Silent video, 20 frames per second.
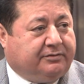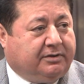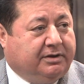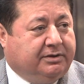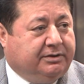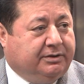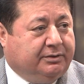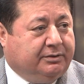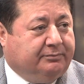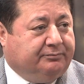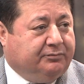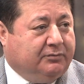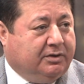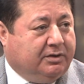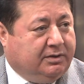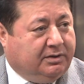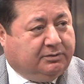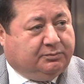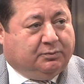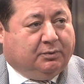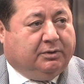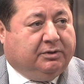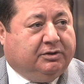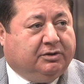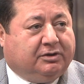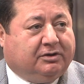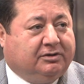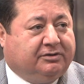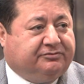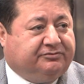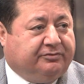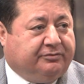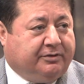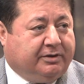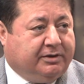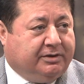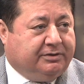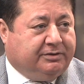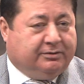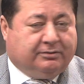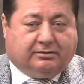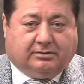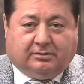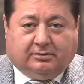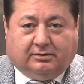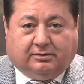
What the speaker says: radio, and when you click to the radio,